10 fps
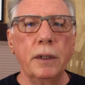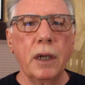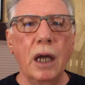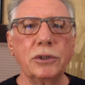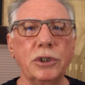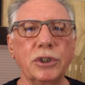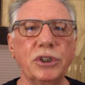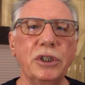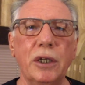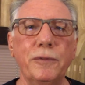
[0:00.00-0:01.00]
not
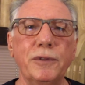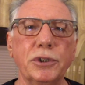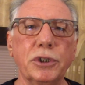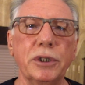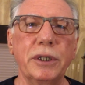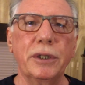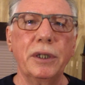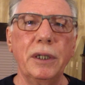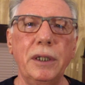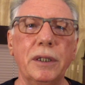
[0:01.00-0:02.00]
just selfishly
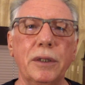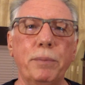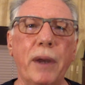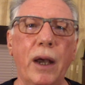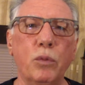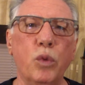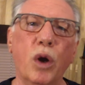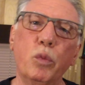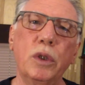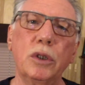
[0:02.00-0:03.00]
thinking about
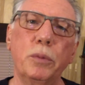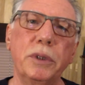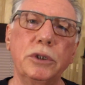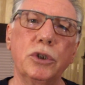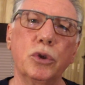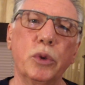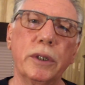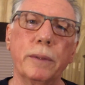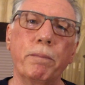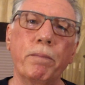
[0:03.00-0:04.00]
what we'll be doing